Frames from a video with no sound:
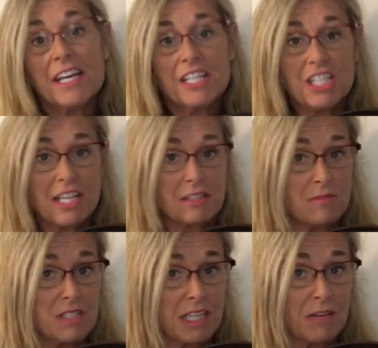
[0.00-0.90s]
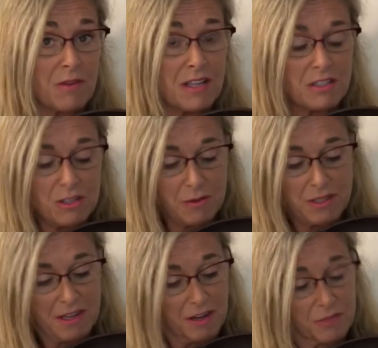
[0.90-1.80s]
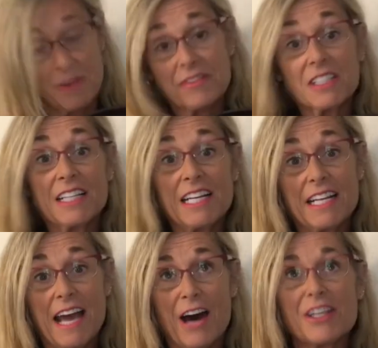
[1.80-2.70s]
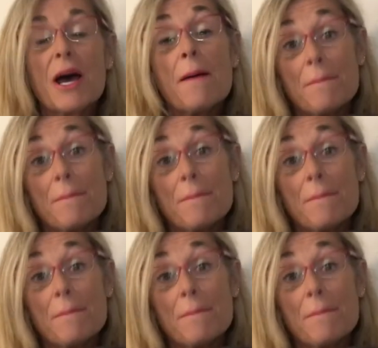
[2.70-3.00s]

she has some sticky residue in there so I'm going to have to clean it out